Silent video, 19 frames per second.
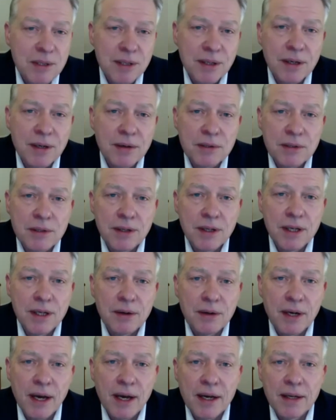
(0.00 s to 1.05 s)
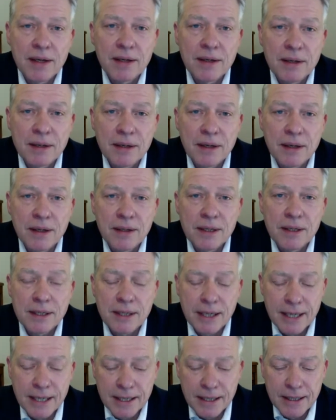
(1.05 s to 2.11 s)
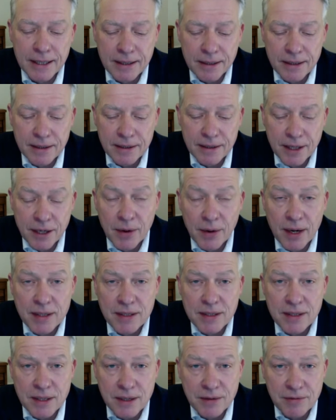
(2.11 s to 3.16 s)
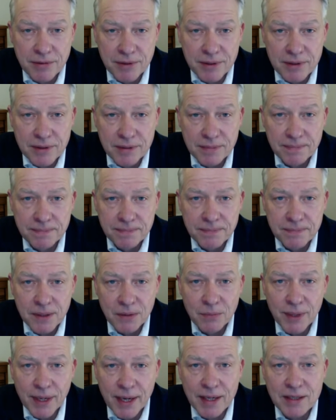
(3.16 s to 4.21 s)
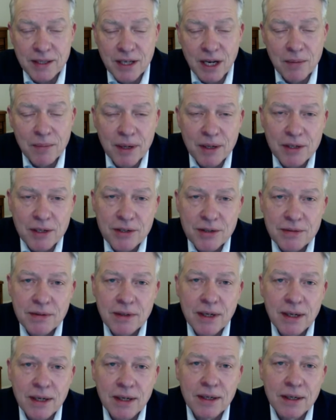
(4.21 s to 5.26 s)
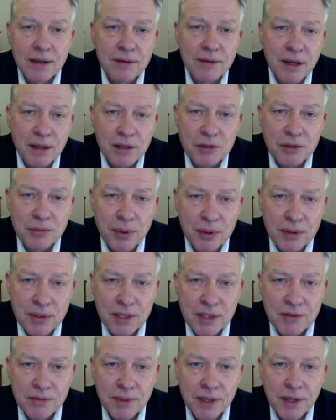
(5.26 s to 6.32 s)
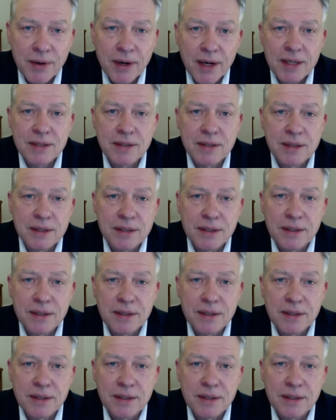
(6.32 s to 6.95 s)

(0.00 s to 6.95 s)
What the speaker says: are used in the UK and the US is different. And we get so much cultural politics from the US that